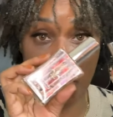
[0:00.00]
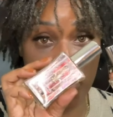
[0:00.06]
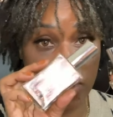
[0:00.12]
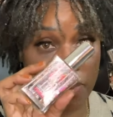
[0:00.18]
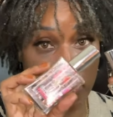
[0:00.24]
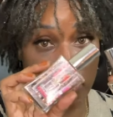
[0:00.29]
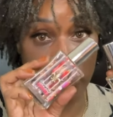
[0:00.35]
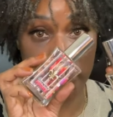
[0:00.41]

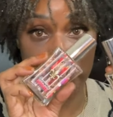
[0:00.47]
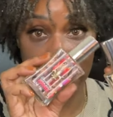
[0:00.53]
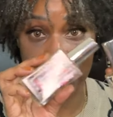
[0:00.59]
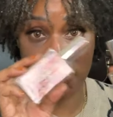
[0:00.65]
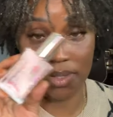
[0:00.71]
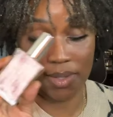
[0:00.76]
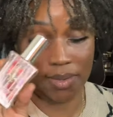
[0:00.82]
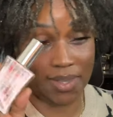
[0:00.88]

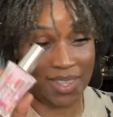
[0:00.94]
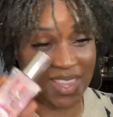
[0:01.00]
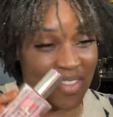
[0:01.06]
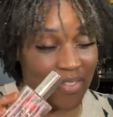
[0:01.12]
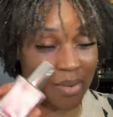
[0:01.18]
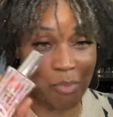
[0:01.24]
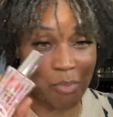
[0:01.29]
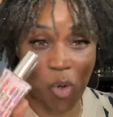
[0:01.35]
Point.
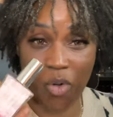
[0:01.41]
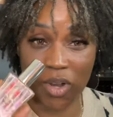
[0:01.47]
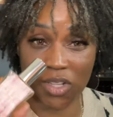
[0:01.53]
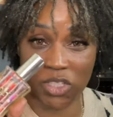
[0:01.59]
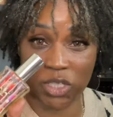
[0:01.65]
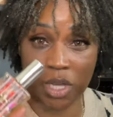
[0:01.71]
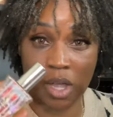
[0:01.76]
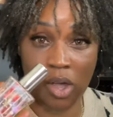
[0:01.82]
Give it more
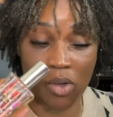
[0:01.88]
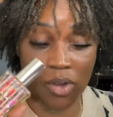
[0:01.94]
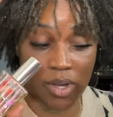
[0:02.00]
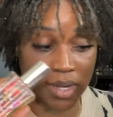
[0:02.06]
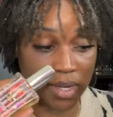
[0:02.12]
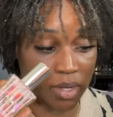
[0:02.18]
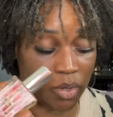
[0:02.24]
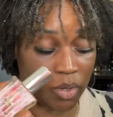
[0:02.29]
a
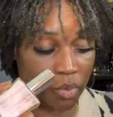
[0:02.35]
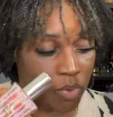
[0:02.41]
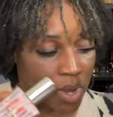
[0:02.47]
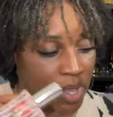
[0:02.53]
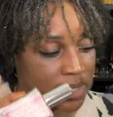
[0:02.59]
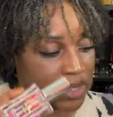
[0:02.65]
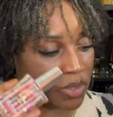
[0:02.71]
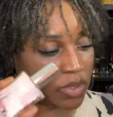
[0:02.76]
chocolate note,
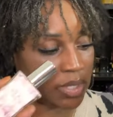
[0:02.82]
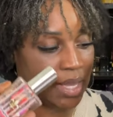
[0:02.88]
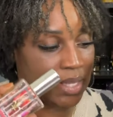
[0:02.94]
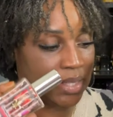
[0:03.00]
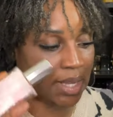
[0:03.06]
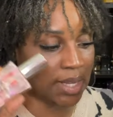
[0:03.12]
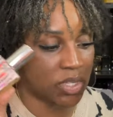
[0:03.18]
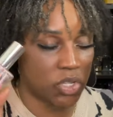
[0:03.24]
right? So
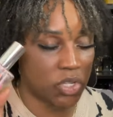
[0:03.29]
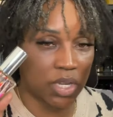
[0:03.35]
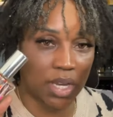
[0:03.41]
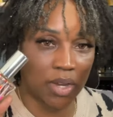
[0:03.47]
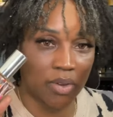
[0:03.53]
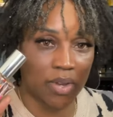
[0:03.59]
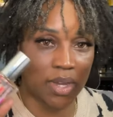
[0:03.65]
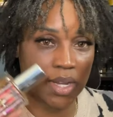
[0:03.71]
take that
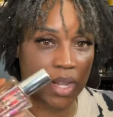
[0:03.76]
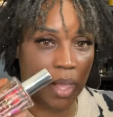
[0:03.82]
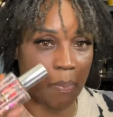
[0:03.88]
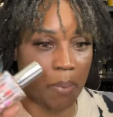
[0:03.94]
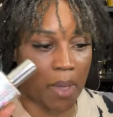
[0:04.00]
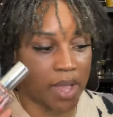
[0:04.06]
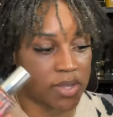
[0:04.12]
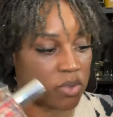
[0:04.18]
cherry and that
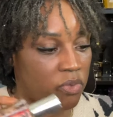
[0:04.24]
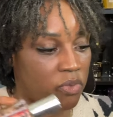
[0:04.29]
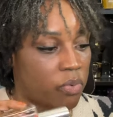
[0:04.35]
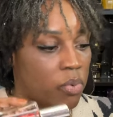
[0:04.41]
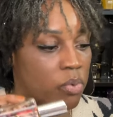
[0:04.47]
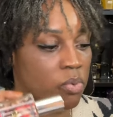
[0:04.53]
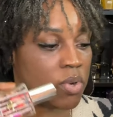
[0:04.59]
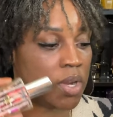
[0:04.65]
passion
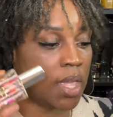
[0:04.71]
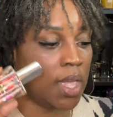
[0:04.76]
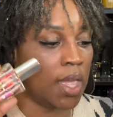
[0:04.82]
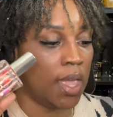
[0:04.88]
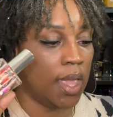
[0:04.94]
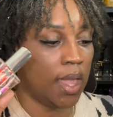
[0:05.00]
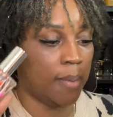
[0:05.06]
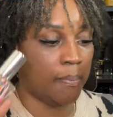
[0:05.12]
fruit
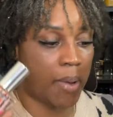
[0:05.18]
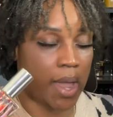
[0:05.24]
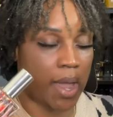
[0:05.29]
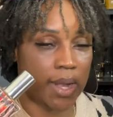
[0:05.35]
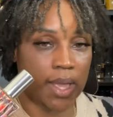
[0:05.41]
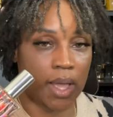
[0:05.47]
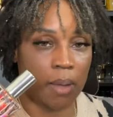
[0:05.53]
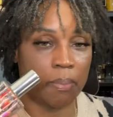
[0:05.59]
and
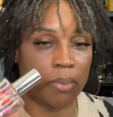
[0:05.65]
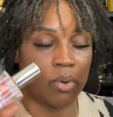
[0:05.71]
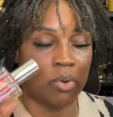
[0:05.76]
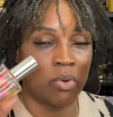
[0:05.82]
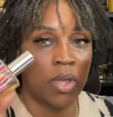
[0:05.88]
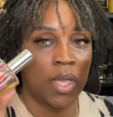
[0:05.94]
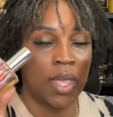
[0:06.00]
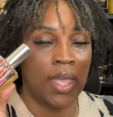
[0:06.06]

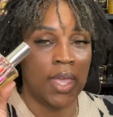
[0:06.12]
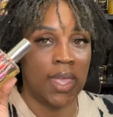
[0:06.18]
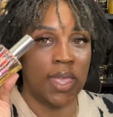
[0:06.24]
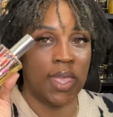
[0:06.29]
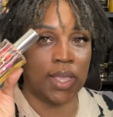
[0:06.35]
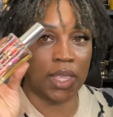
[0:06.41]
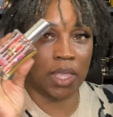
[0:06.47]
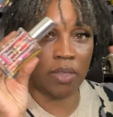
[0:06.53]
pineapple
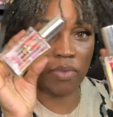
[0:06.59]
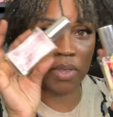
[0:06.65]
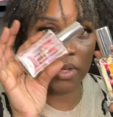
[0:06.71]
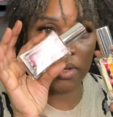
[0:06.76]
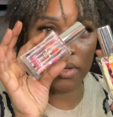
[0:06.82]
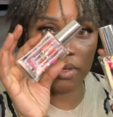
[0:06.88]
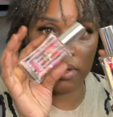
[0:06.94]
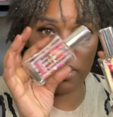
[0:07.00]
and give
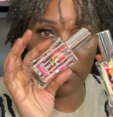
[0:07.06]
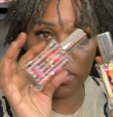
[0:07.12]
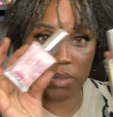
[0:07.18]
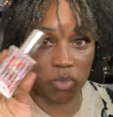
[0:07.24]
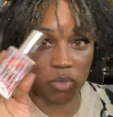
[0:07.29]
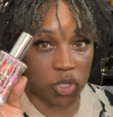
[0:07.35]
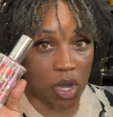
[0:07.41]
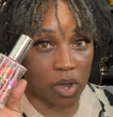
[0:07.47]
it
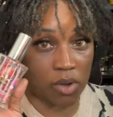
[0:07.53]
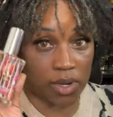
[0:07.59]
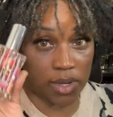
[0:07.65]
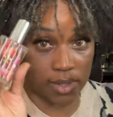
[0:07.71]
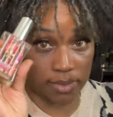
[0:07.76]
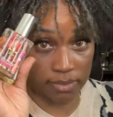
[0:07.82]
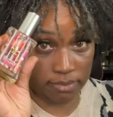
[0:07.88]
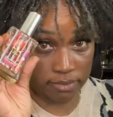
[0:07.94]
some
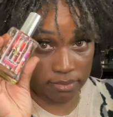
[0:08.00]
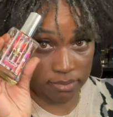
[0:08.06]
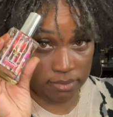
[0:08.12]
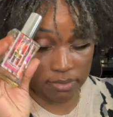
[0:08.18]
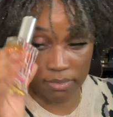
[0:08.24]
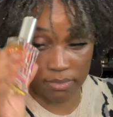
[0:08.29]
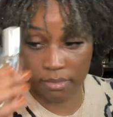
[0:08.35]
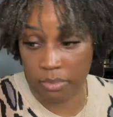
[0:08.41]
chocolate.
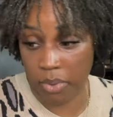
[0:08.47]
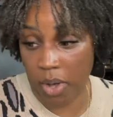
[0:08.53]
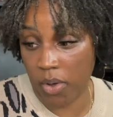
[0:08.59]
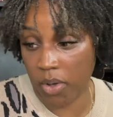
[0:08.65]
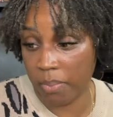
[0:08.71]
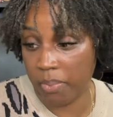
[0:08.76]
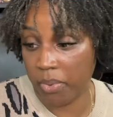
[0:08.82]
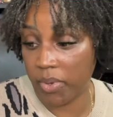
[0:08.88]

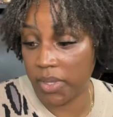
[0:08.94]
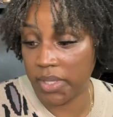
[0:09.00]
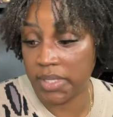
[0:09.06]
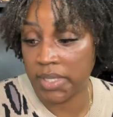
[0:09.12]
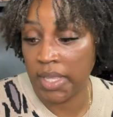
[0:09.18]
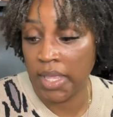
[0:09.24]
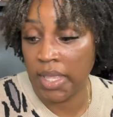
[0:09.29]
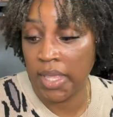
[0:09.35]
Brownie
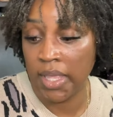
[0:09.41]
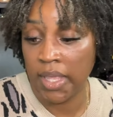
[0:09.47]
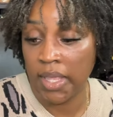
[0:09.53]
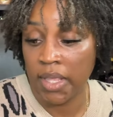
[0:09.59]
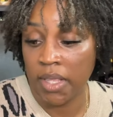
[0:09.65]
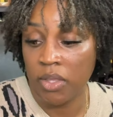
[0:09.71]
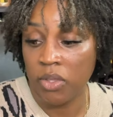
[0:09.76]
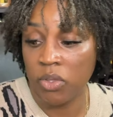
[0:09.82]
points.
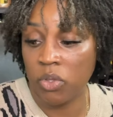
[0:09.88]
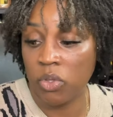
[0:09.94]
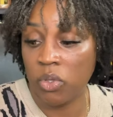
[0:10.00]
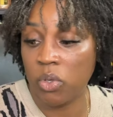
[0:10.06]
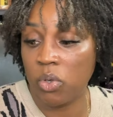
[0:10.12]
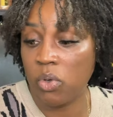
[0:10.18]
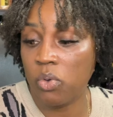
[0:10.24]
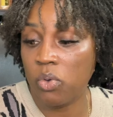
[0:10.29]

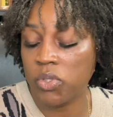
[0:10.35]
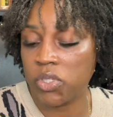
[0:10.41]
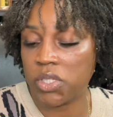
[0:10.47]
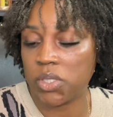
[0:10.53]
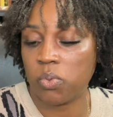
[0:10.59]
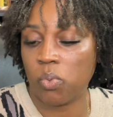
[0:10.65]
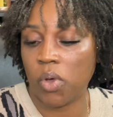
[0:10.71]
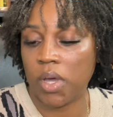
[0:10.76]
You
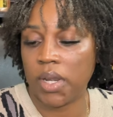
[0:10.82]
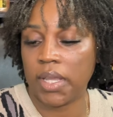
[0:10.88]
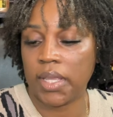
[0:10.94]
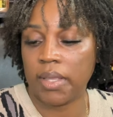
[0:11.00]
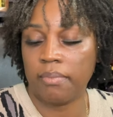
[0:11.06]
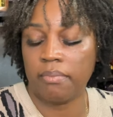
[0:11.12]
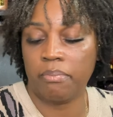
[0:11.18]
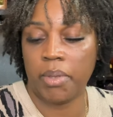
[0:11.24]
just want to
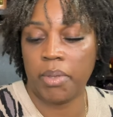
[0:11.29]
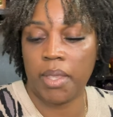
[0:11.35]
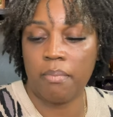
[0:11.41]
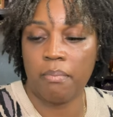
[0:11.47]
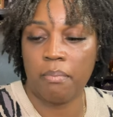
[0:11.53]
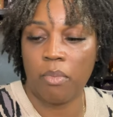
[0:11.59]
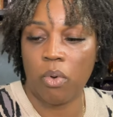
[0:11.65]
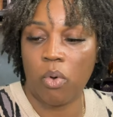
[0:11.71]
be
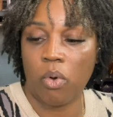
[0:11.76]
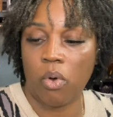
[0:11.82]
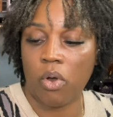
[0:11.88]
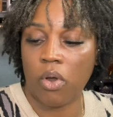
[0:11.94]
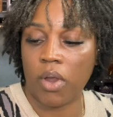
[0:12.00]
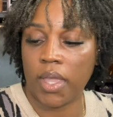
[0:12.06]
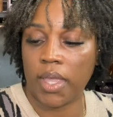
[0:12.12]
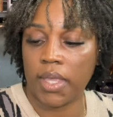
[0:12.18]

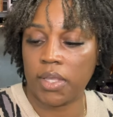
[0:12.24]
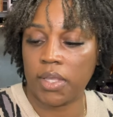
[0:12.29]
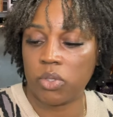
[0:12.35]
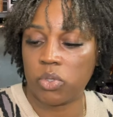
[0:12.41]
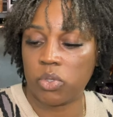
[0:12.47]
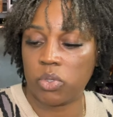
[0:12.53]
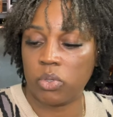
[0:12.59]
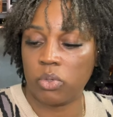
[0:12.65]
more
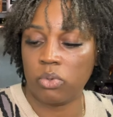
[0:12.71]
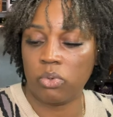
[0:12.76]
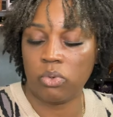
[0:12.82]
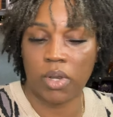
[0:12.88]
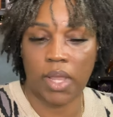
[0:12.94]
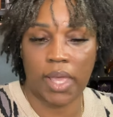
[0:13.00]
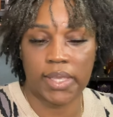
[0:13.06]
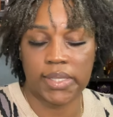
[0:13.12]
into,
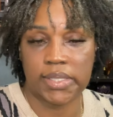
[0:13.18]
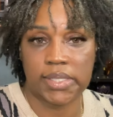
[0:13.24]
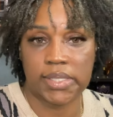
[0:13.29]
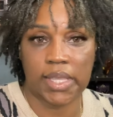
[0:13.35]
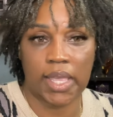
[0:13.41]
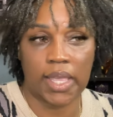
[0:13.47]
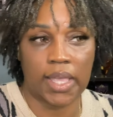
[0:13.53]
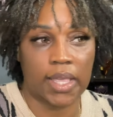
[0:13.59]
like,
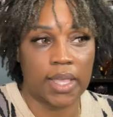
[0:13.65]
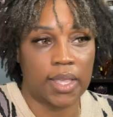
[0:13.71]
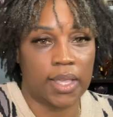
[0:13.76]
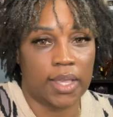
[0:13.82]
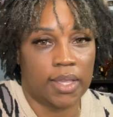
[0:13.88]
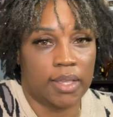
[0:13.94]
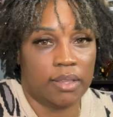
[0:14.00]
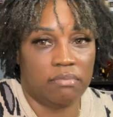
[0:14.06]

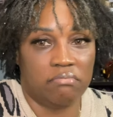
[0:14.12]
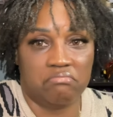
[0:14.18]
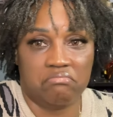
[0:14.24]
say,